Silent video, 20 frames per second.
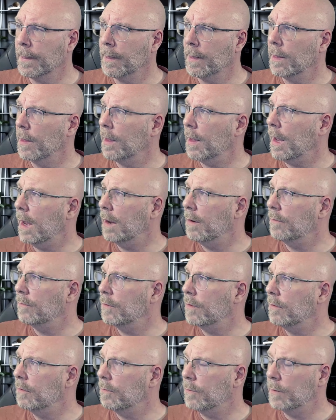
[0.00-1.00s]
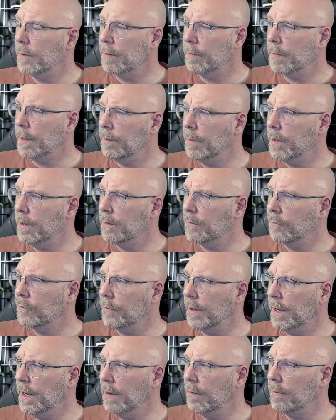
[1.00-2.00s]
And for this one, maybe a
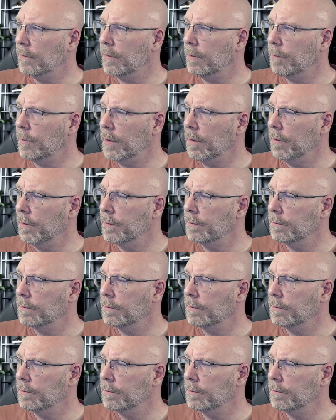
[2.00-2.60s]
train or something.